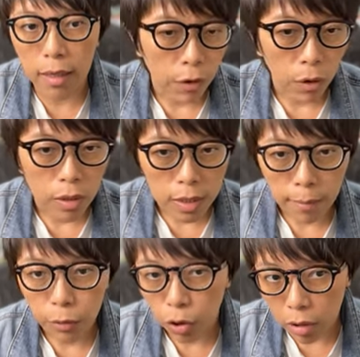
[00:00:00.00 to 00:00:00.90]
for
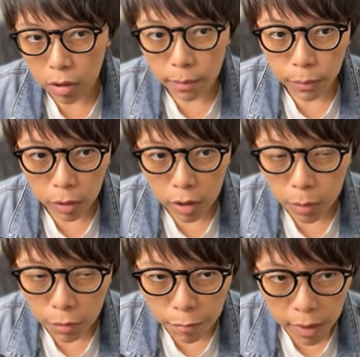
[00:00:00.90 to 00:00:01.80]
some short term
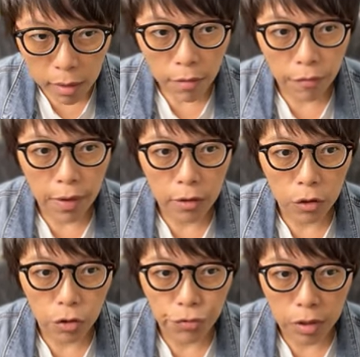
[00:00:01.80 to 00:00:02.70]
bullish movement, then choose